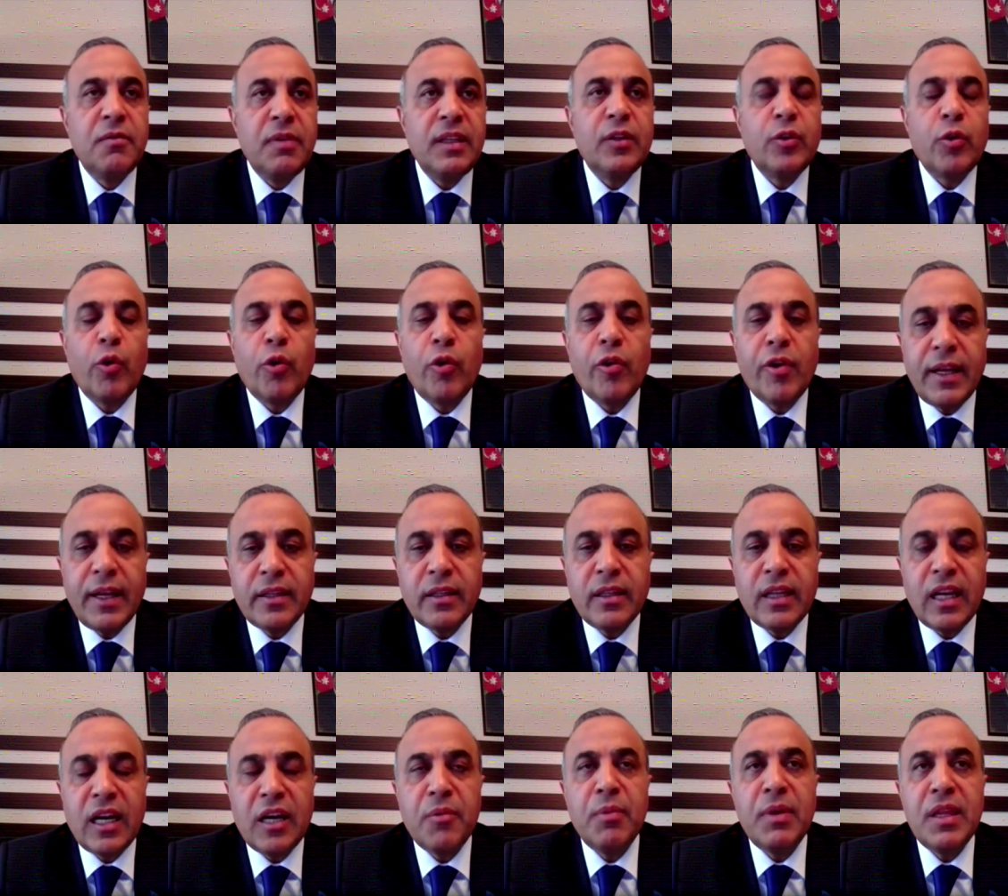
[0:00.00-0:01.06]
We
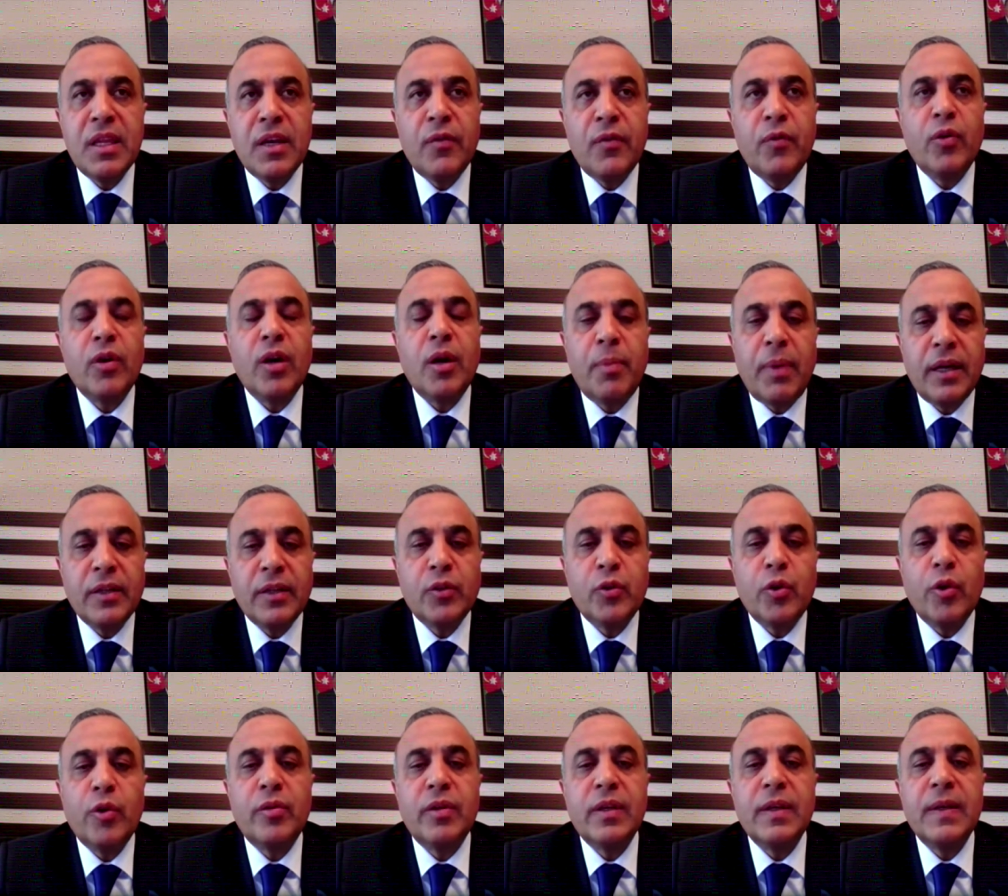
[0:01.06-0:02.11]
tolerated Armenia for
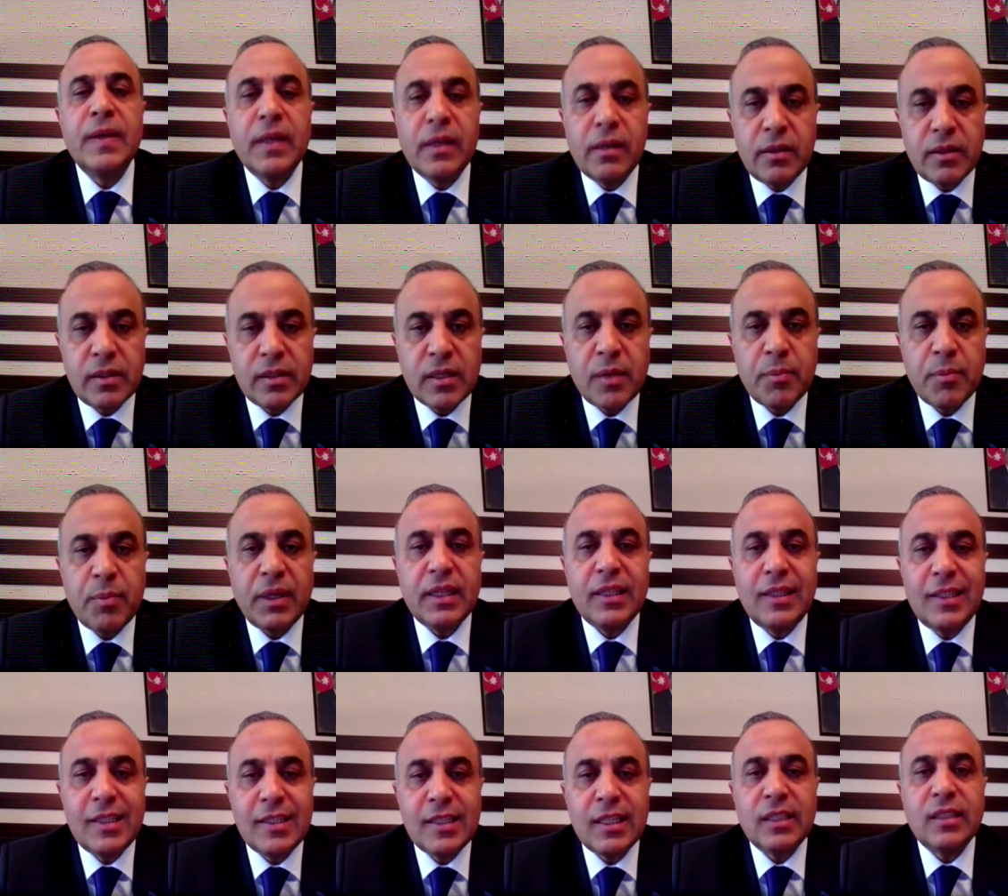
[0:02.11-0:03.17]
about 30 years,
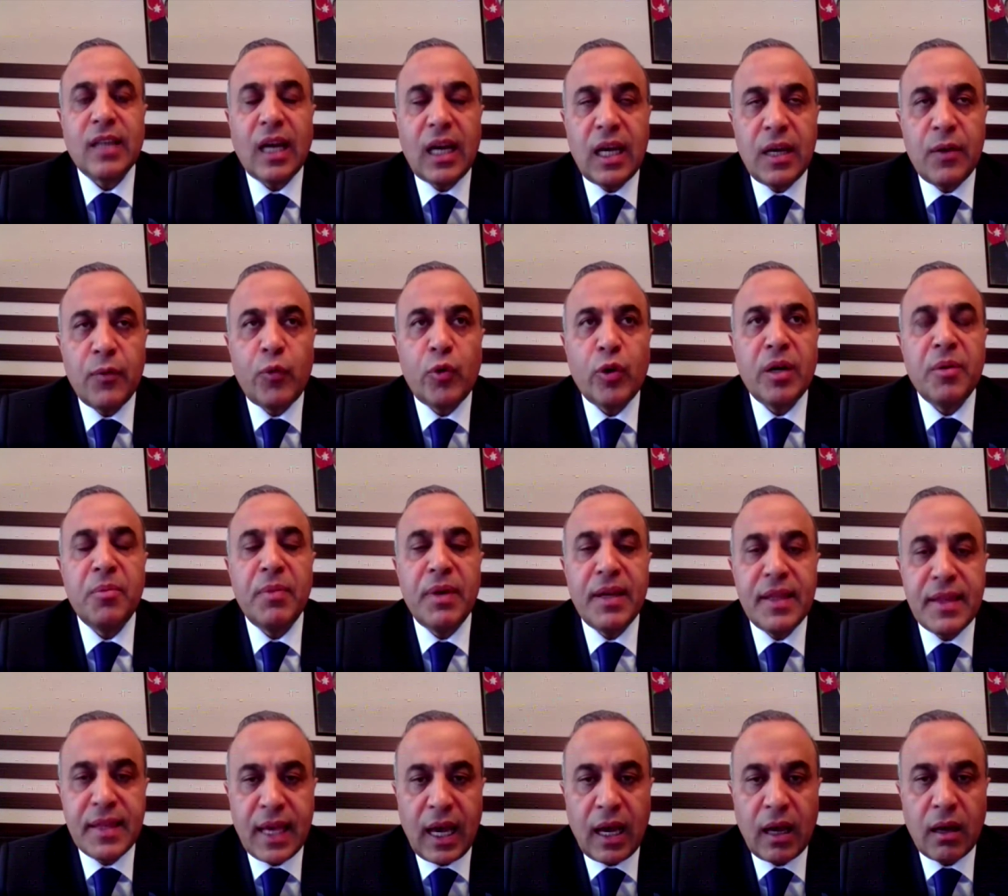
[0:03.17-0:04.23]
but it is a time for
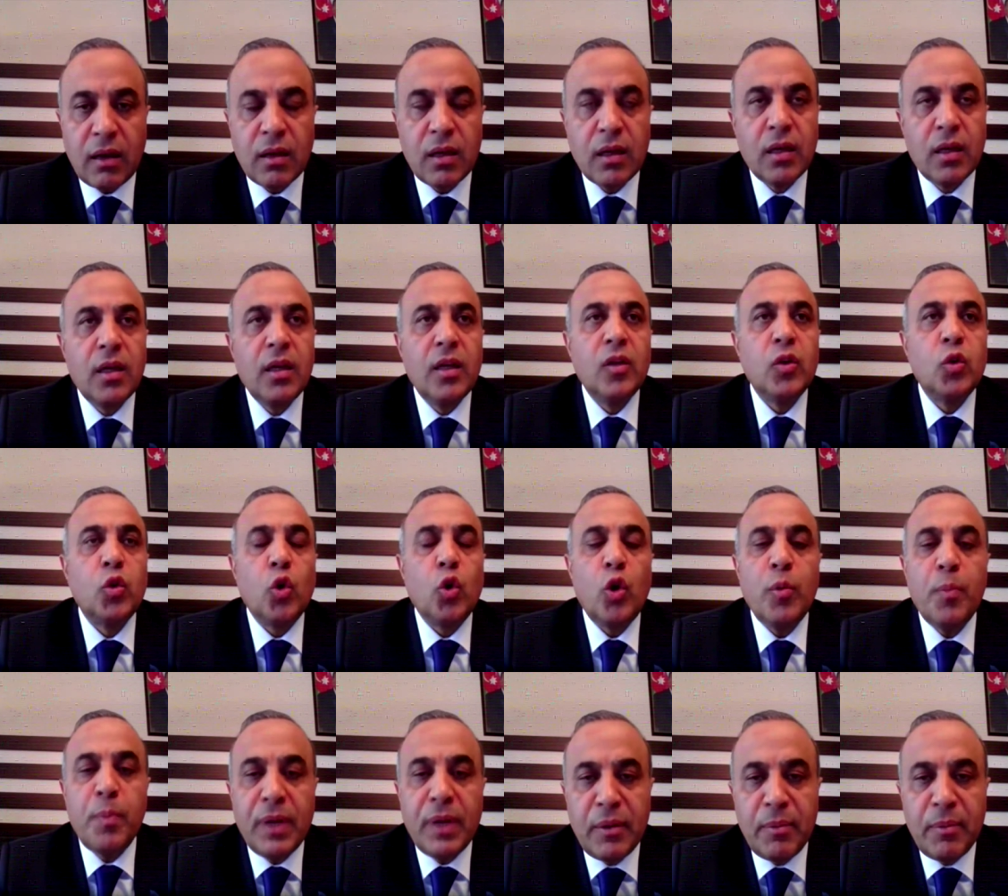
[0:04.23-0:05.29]
Armenia
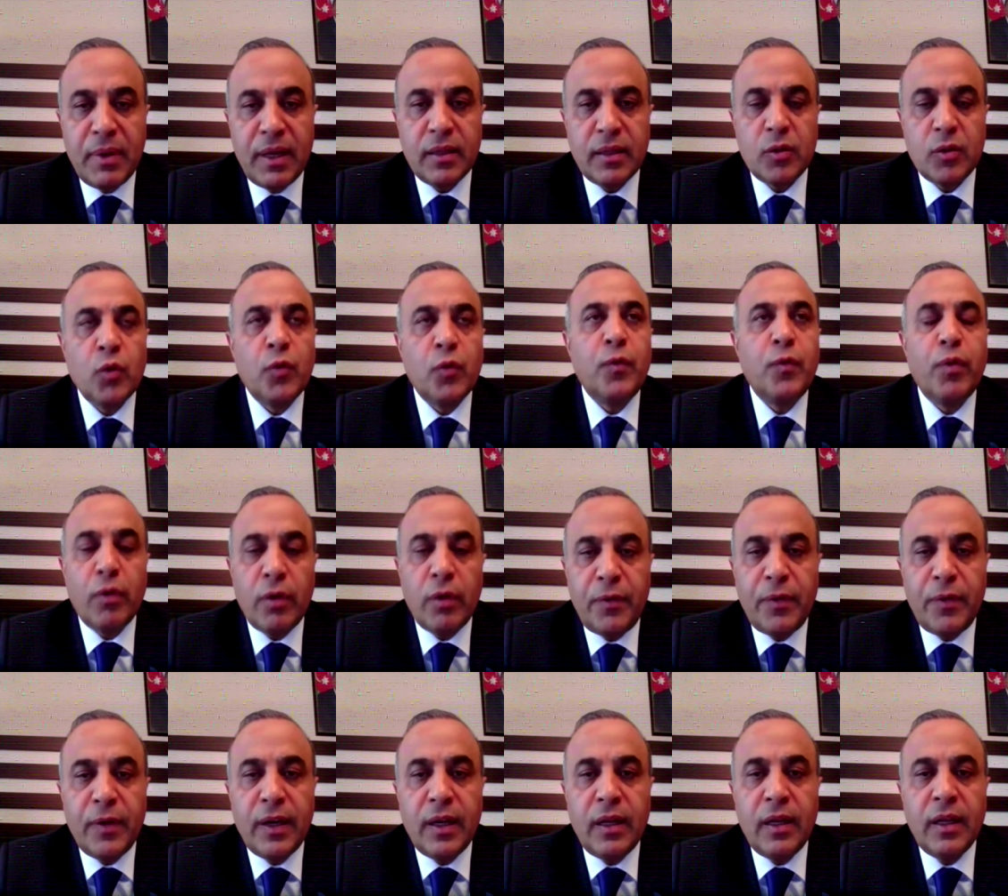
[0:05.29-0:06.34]
to implement, to
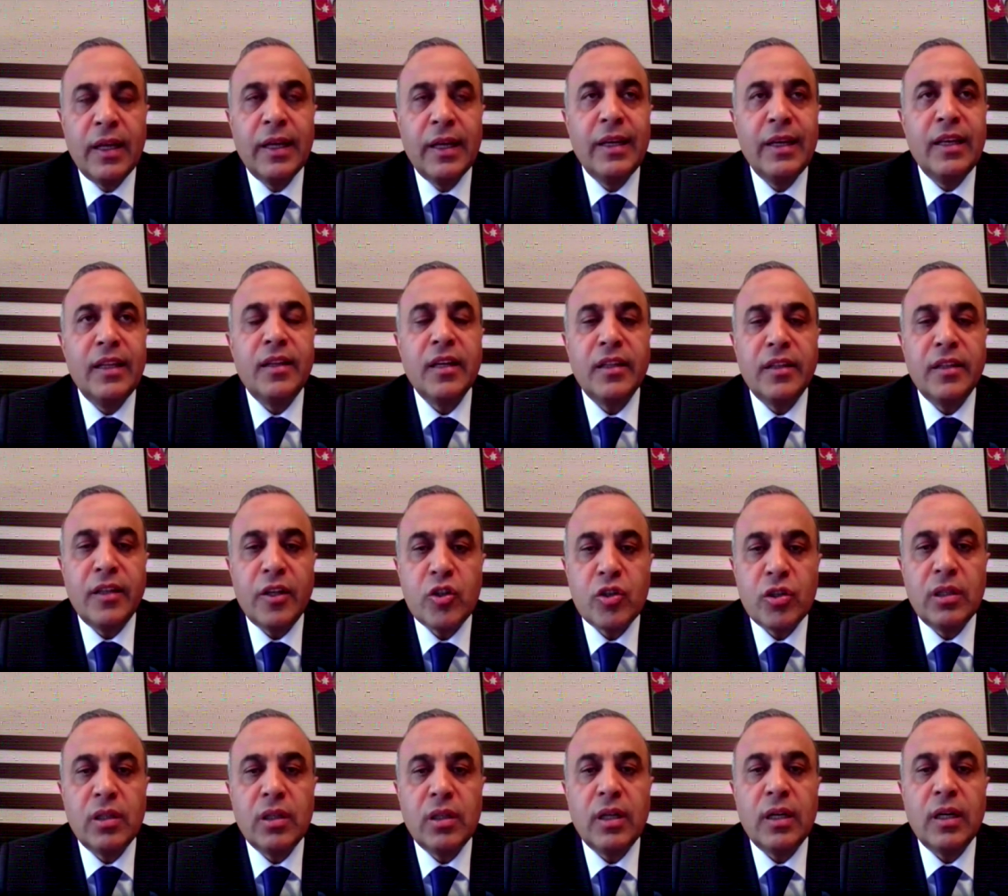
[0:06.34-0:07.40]
fulfill
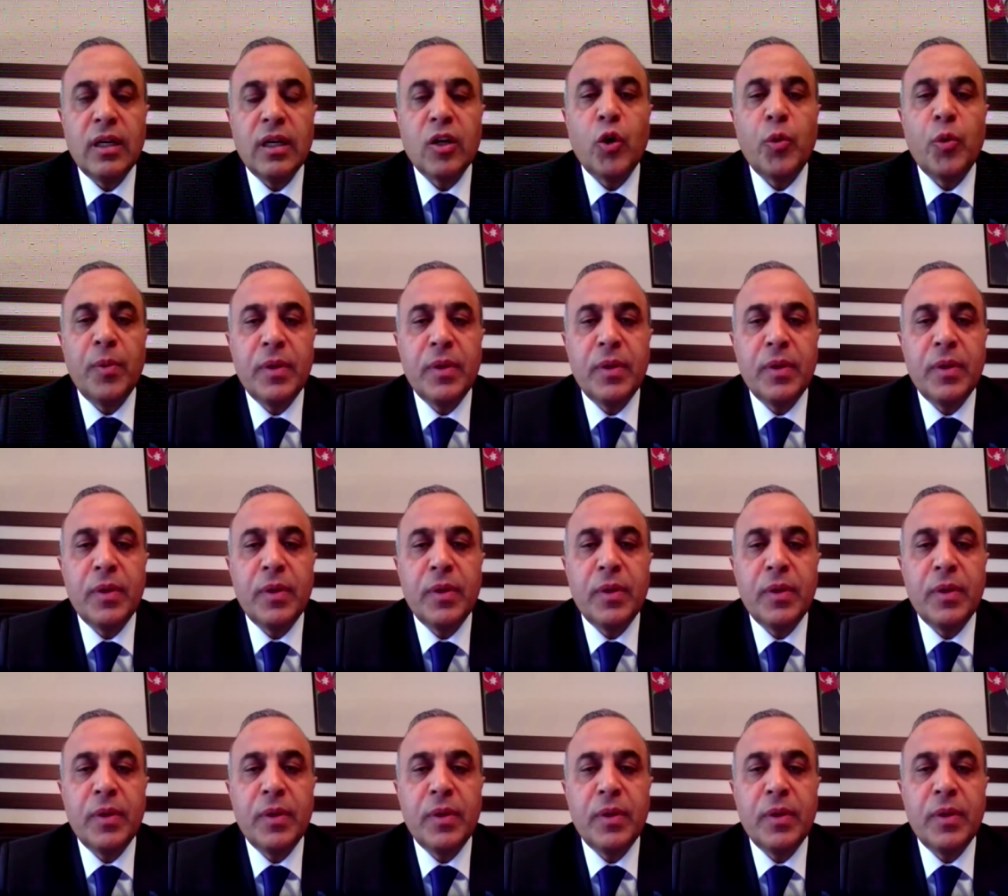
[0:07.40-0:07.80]
international